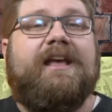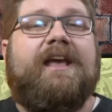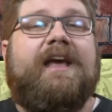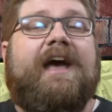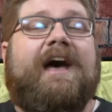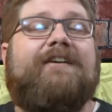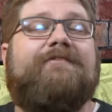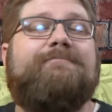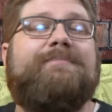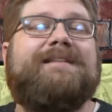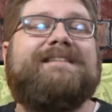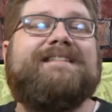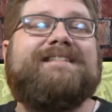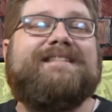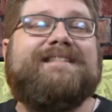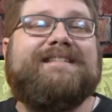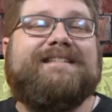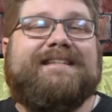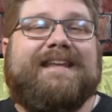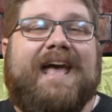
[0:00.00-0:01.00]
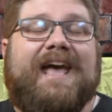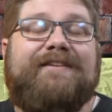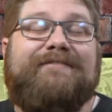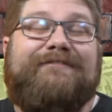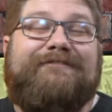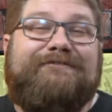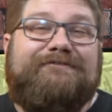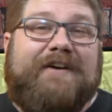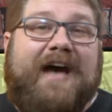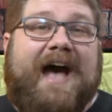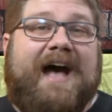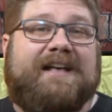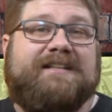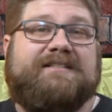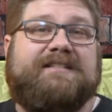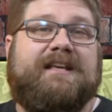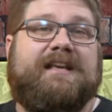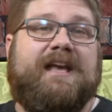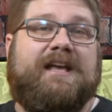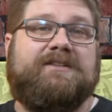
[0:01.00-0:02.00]
have been
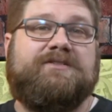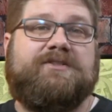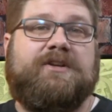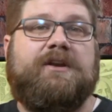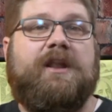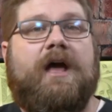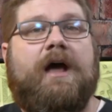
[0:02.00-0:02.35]
steadfast against an